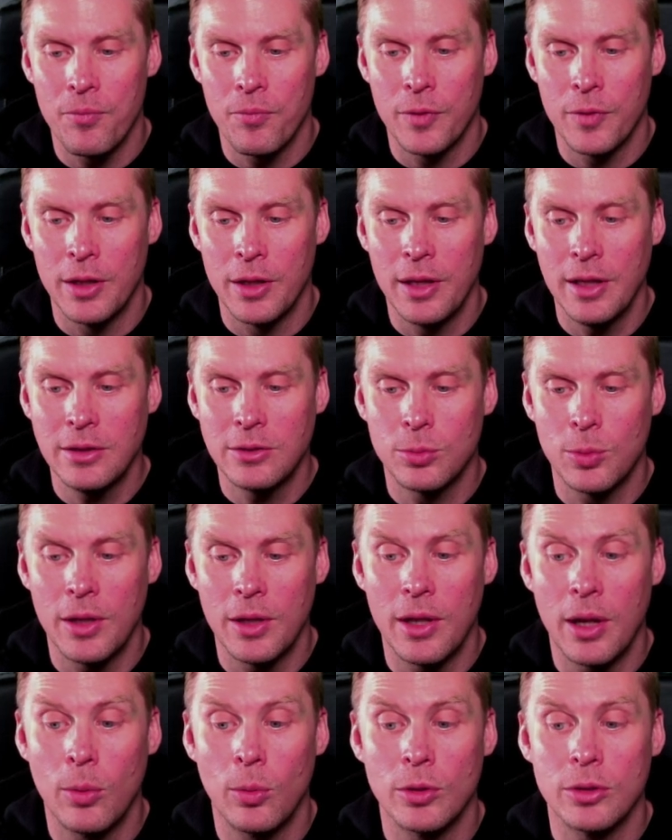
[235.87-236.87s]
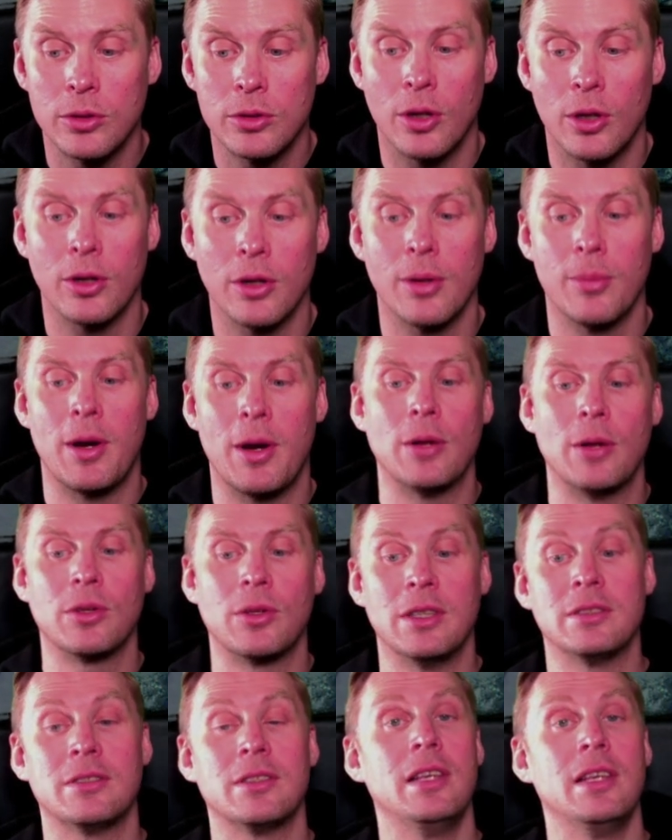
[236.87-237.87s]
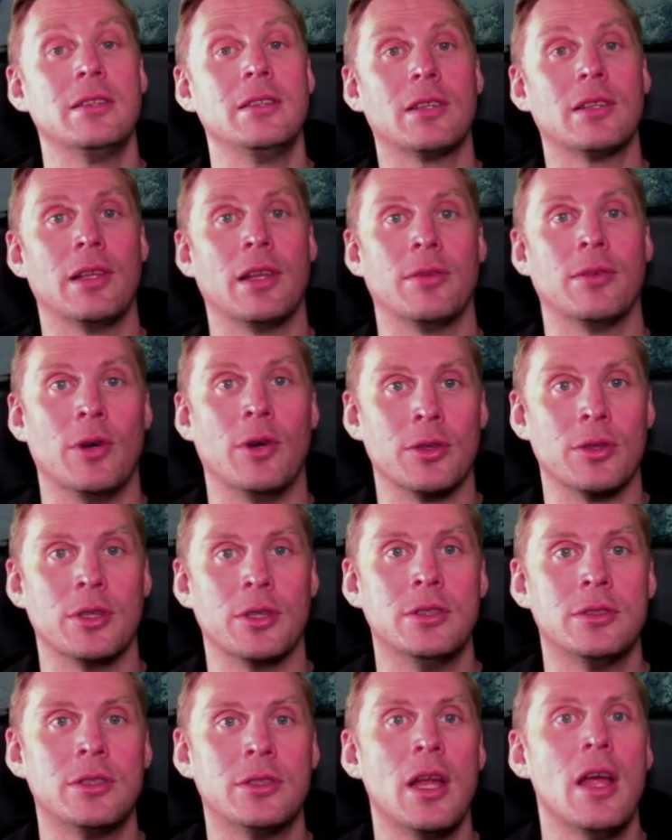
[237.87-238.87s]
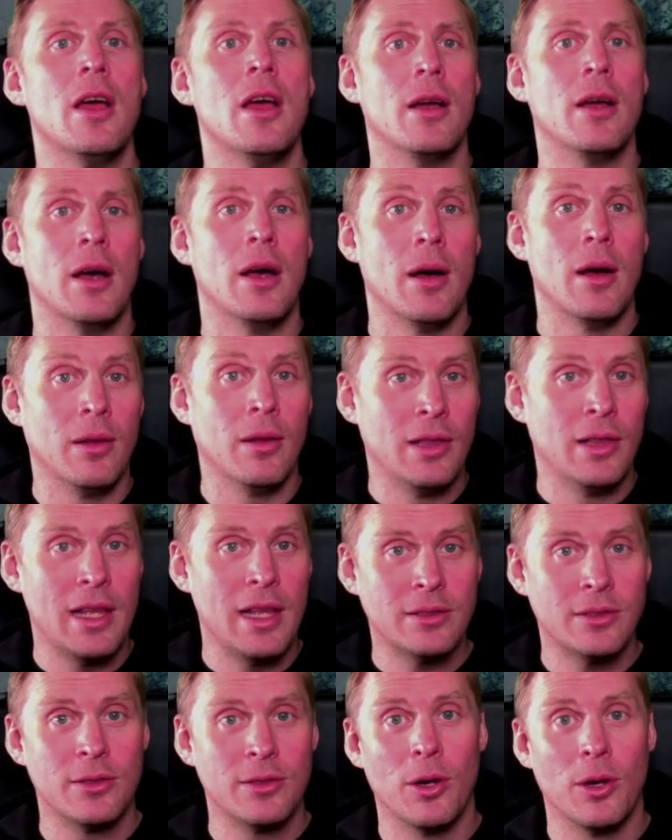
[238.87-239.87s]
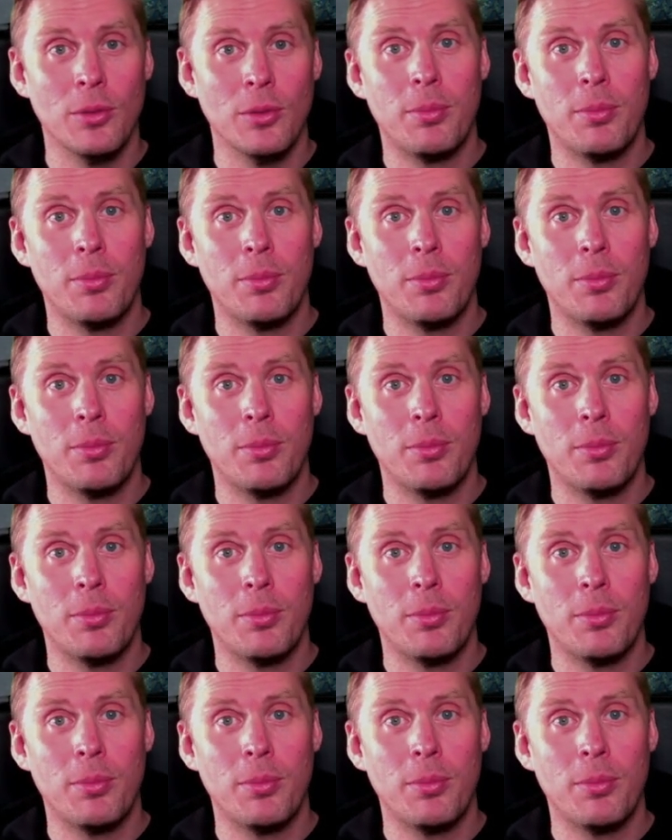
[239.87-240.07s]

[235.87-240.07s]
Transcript: The next one I want to talk about is intel advantage. Less known